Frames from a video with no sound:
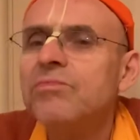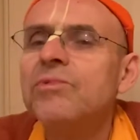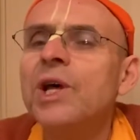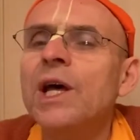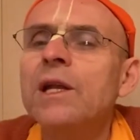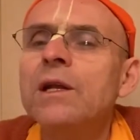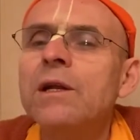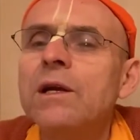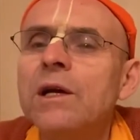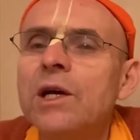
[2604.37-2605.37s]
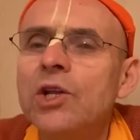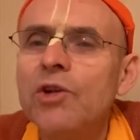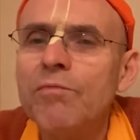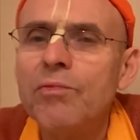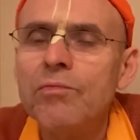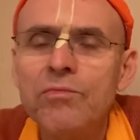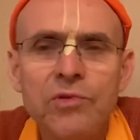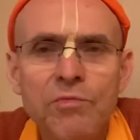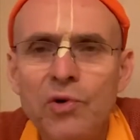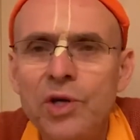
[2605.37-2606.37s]
Then
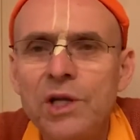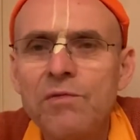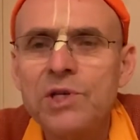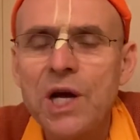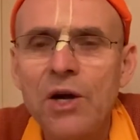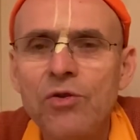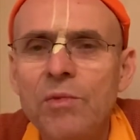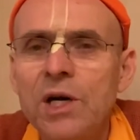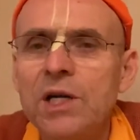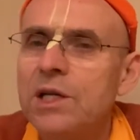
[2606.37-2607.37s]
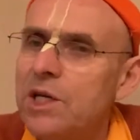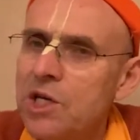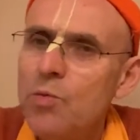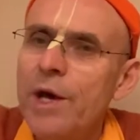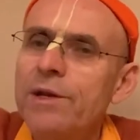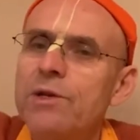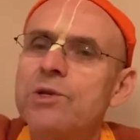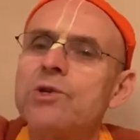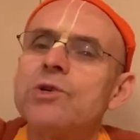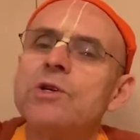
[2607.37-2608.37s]
the boy that was Hanuman, he
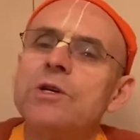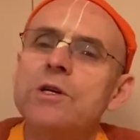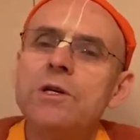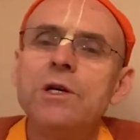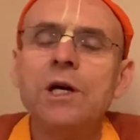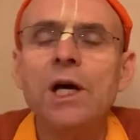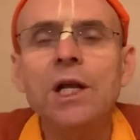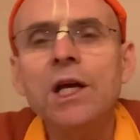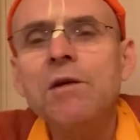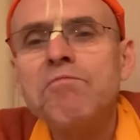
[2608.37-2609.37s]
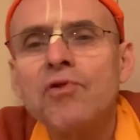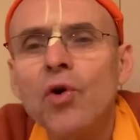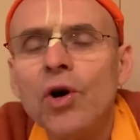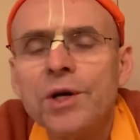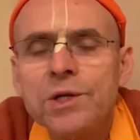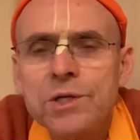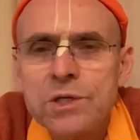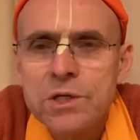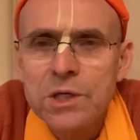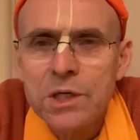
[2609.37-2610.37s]
went and he brought
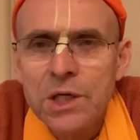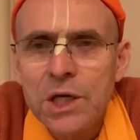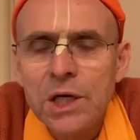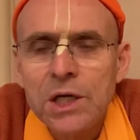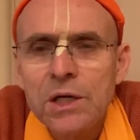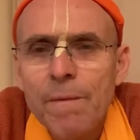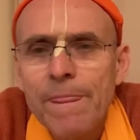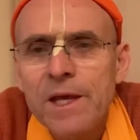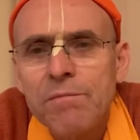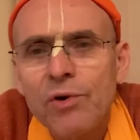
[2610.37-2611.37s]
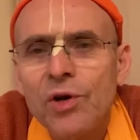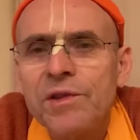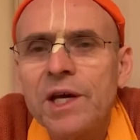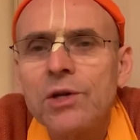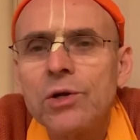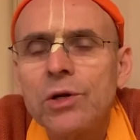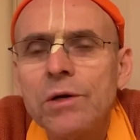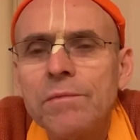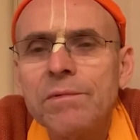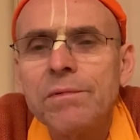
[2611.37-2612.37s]
that
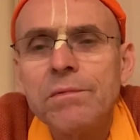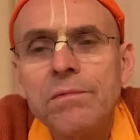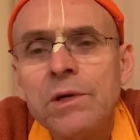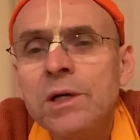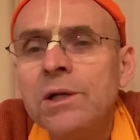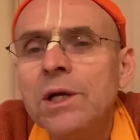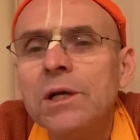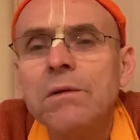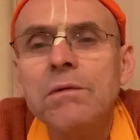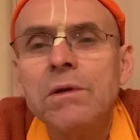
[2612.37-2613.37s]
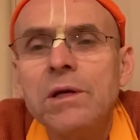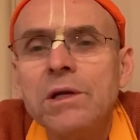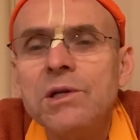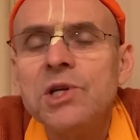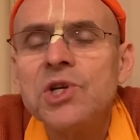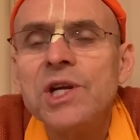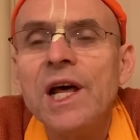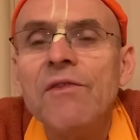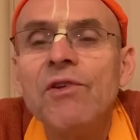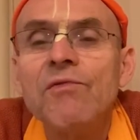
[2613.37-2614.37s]
herb. And then
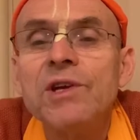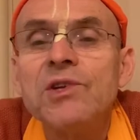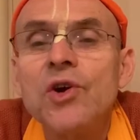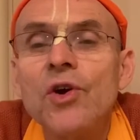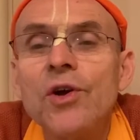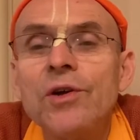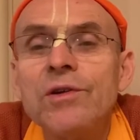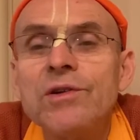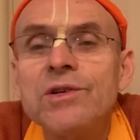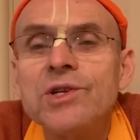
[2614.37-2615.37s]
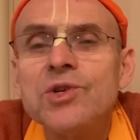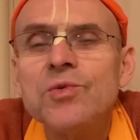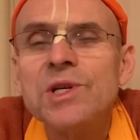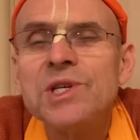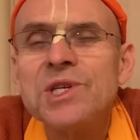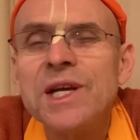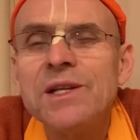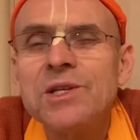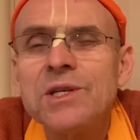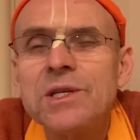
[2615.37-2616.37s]
Nityānanda returned to his
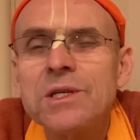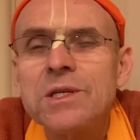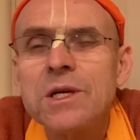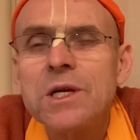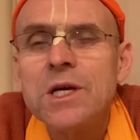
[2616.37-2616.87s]
senses.